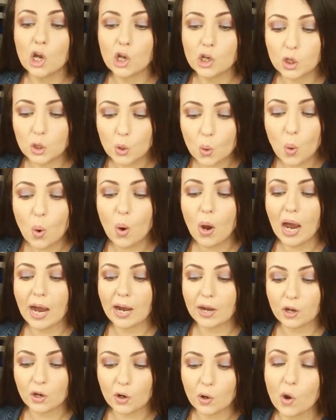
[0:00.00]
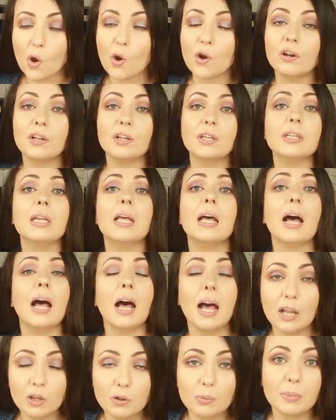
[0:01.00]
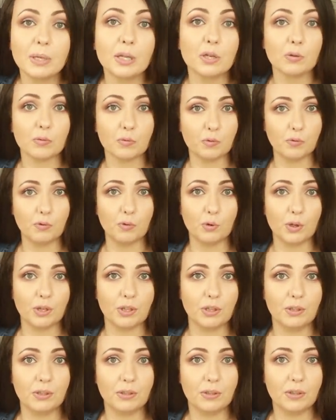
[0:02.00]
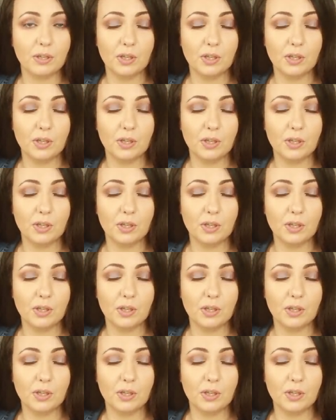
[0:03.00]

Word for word: you are curling aluminium foil.